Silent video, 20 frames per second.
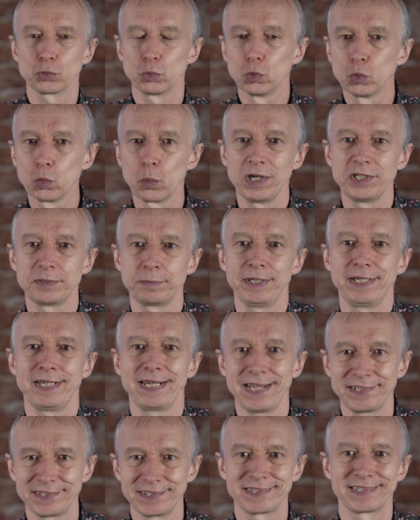always be
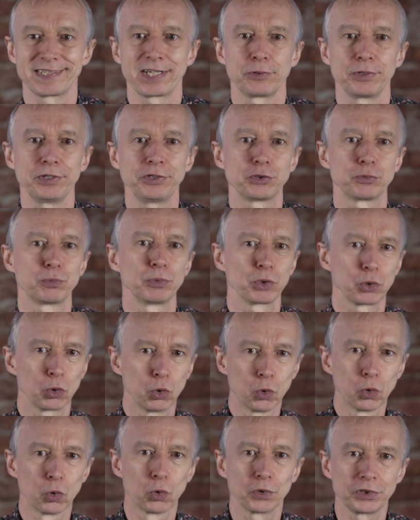necessary to
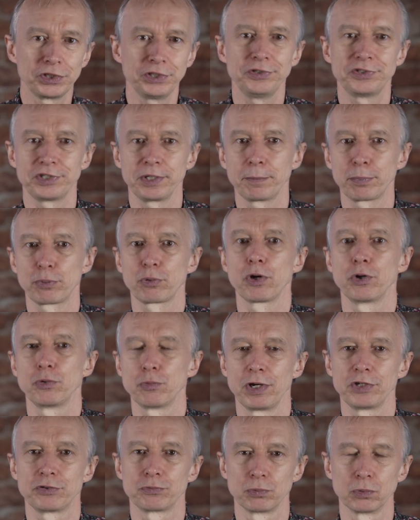record using
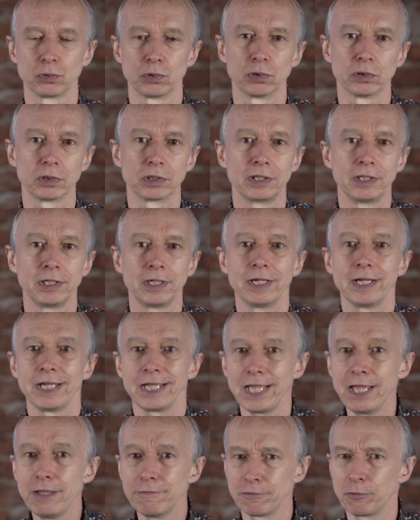ProRes RAW,
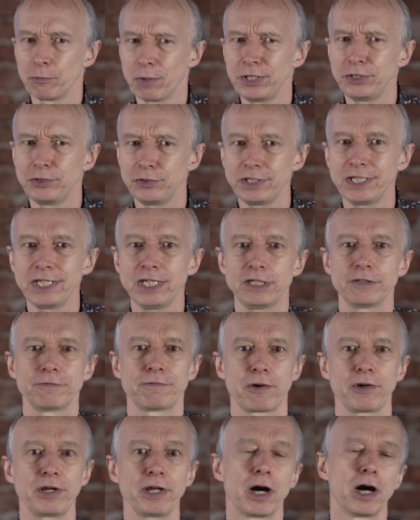even when you need a
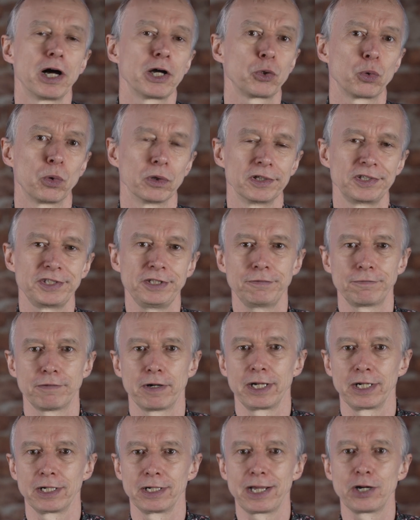very high quality
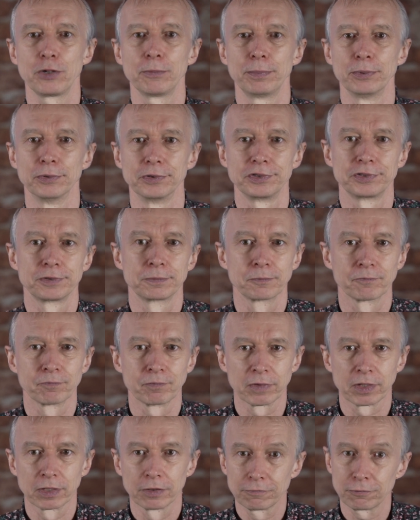final output.
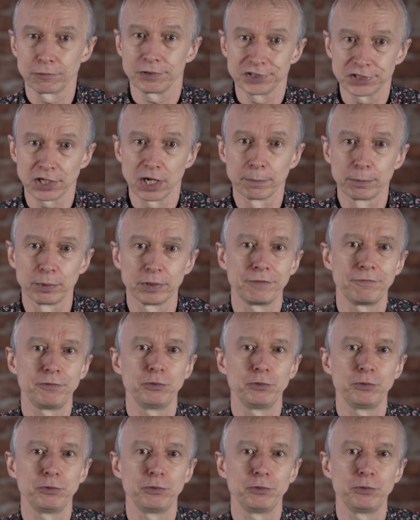For example, if